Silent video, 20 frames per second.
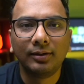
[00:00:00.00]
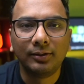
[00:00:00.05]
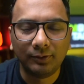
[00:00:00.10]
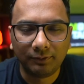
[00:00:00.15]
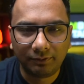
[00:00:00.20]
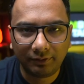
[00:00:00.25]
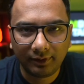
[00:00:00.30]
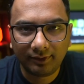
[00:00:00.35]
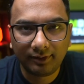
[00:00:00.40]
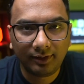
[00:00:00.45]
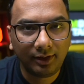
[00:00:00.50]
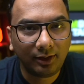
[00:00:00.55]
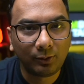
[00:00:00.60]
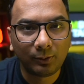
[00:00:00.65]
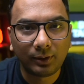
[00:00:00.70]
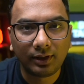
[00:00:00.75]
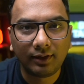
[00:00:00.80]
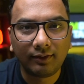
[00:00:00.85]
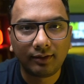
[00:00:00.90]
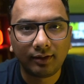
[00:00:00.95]
You first need
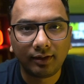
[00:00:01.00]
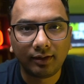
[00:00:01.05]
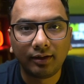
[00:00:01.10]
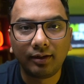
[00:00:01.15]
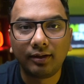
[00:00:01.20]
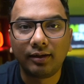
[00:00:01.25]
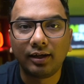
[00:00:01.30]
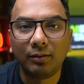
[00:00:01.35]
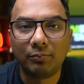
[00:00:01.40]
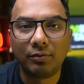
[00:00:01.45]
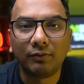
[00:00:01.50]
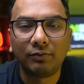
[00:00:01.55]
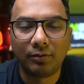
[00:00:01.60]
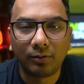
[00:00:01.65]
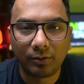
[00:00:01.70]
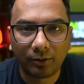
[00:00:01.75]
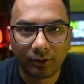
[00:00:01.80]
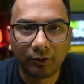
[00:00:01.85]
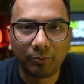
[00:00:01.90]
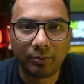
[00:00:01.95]
to understand the type of
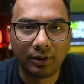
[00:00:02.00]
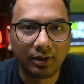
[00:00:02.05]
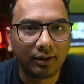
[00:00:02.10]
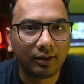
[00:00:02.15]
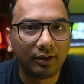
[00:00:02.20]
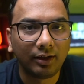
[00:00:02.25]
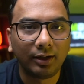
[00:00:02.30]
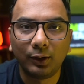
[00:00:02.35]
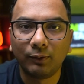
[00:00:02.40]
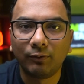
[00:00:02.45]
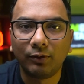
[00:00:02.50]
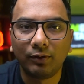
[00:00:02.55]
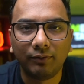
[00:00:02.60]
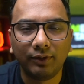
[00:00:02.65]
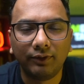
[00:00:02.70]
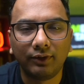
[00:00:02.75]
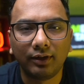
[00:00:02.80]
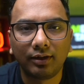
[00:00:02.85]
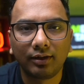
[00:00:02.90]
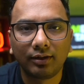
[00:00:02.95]
hospital that you would
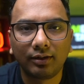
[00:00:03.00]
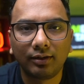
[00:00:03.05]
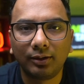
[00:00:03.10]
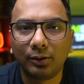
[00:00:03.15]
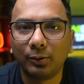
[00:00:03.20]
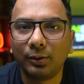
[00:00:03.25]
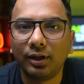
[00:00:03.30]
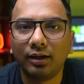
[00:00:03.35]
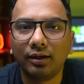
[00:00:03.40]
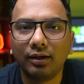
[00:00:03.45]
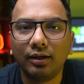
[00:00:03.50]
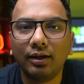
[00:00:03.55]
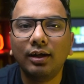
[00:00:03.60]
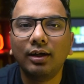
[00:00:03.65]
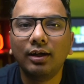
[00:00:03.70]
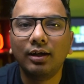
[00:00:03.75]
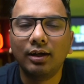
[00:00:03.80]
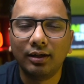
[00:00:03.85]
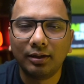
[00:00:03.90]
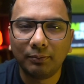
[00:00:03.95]
visit. Today,
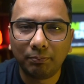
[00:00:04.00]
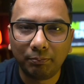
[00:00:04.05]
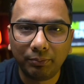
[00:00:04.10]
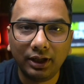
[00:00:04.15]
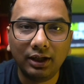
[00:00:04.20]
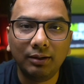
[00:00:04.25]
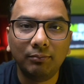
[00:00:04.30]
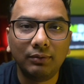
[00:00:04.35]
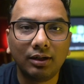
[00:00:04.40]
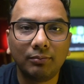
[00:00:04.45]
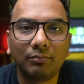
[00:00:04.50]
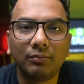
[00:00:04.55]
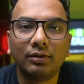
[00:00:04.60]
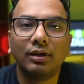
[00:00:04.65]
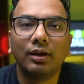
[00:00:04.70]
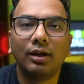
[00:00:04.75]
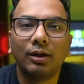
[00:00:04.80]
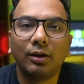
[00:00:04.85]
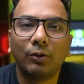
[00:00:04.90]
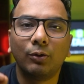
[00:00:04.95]
in a
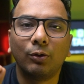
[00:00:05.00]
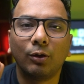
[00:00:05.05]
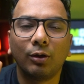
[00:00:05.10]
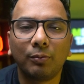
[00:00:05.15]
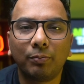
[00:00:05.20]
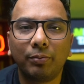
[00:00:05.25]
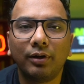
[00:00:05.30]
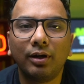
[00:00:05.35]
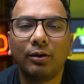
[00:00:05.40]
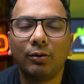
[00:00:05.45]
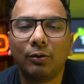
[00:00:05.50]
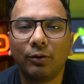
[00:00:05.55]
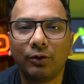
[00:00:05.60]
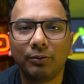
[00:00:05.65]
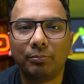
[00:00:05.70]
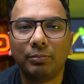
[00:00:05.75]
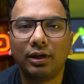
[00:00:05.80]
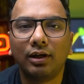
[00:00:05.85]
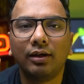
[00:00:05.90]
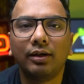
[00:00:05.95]
premium corporate
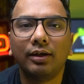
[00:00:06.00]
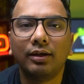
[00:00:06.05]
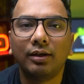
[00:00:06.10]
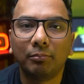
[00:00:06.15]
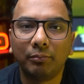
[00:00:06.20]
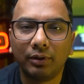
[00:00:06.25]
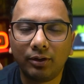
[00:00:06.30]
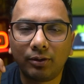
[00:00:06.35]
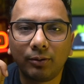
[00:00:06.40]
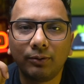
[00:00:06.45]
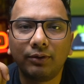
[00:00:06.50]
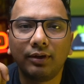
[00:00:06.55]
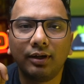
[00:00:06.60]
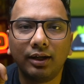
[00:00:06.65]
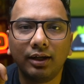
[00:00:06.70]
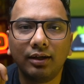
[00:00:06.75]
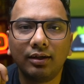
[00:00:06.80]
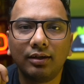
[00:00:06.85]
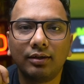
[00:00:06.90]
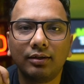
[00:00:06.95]
hospital in a metro
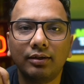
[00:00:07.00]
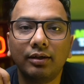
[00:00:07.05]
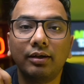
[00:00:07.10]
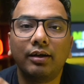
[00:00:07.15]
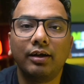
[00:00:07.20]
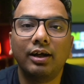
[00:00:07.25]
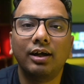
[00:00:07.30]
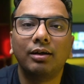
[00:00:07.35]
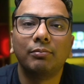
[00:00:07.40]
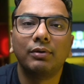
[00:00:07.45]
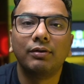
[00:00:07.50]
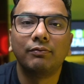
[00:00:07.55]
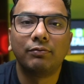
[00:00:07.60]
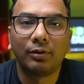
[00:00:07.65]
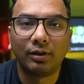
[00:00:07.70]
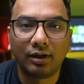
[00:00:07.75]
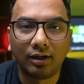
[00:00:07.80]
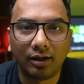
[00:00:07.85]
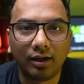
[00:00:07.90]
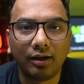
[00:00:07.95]
city, the treatment
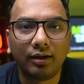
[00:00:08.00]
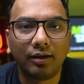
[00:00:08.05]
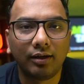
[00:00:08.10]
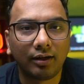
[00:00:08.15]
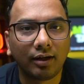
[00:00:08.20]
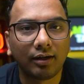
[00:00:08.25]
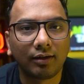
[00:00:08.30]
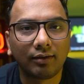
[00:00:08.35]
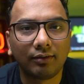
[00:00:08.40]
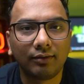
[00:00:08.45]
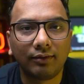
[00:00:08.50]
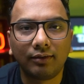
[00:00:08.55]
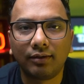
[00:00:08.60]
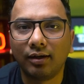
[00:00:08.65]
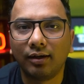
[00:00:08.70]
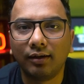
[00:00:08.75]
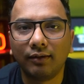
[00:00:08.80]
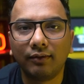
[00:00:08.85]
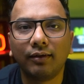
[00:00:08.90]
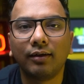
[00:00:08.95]
for a heart attack
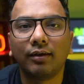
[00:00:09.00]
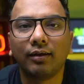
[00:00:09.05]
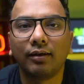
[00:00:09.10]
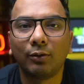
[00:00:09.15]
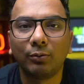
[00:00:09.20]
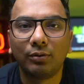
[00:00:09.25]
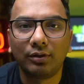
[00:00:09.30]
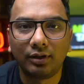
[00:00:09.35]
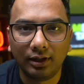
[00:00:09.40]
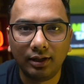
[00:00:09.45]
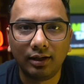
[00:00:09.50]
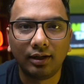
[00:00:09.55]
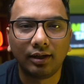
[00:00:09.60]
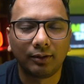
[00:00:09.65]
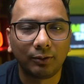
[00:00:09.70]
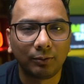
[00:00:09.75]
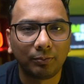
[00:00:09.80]
starts at around 3 lakh